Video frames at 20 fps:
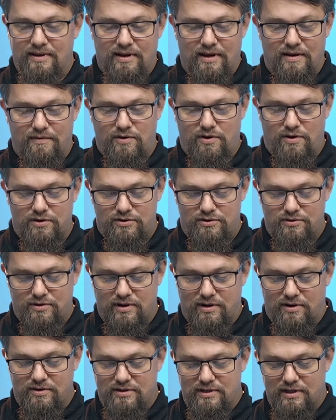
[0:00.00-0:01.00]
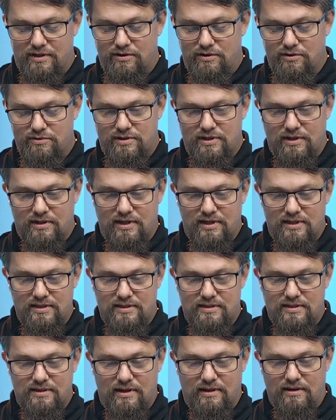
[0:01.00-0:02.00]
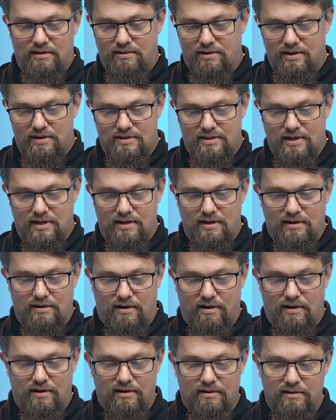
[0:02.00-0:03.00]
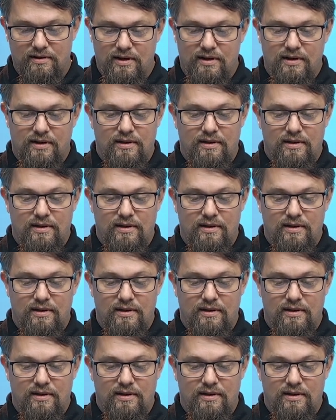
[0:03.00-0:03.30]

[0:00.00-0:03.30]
Of course, you can continue using this and you can send it on